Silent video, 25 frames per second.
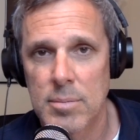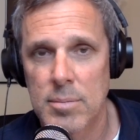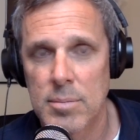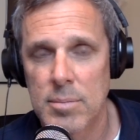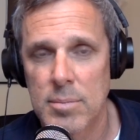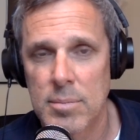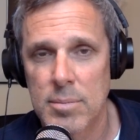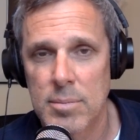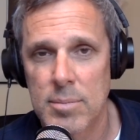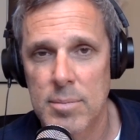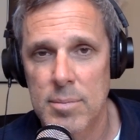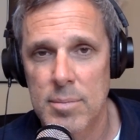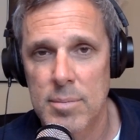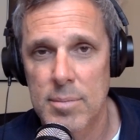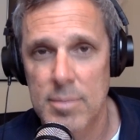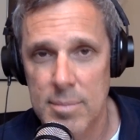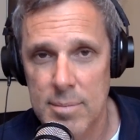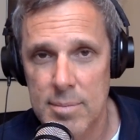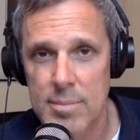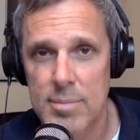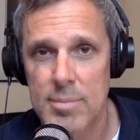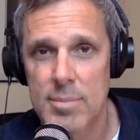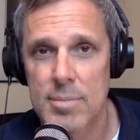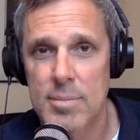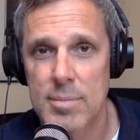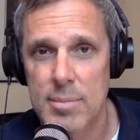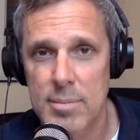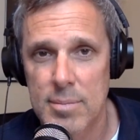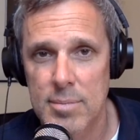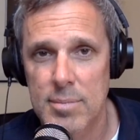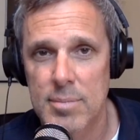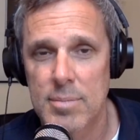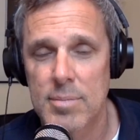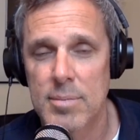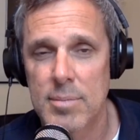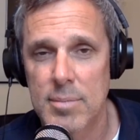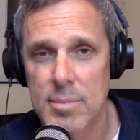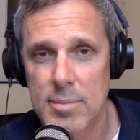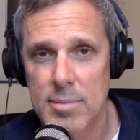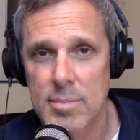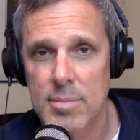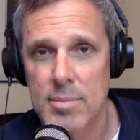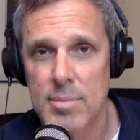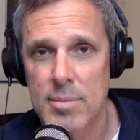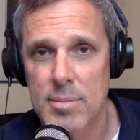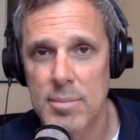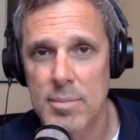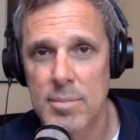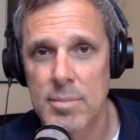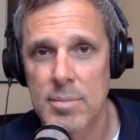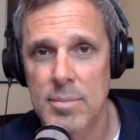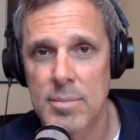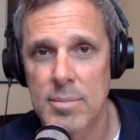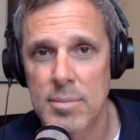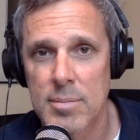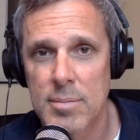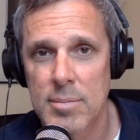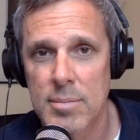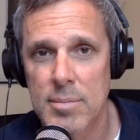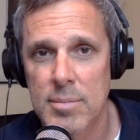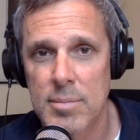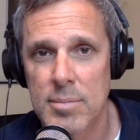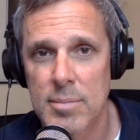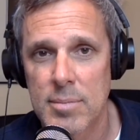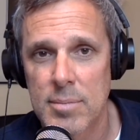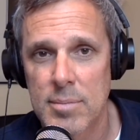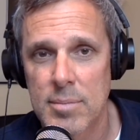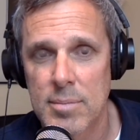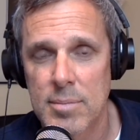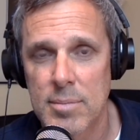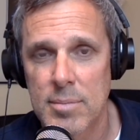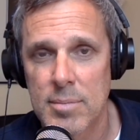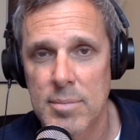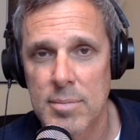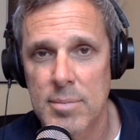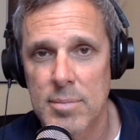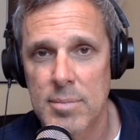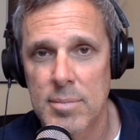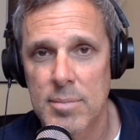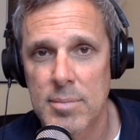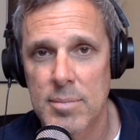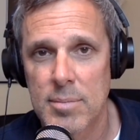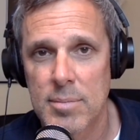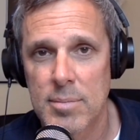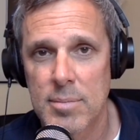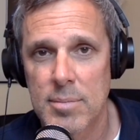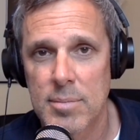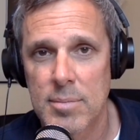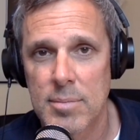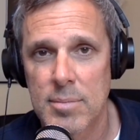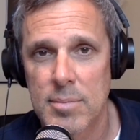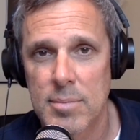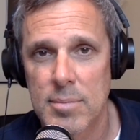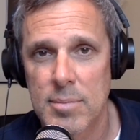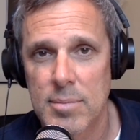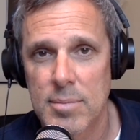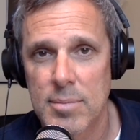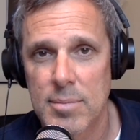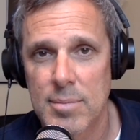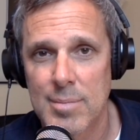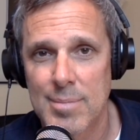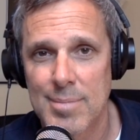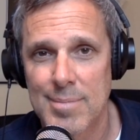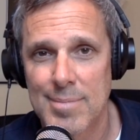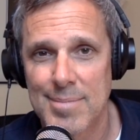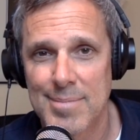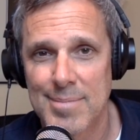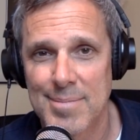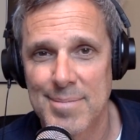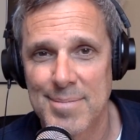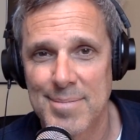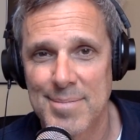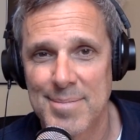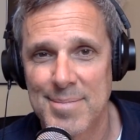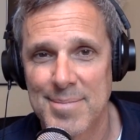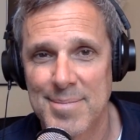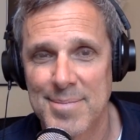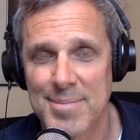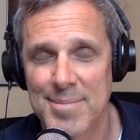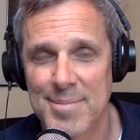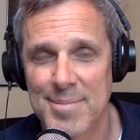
The person shown says nothing.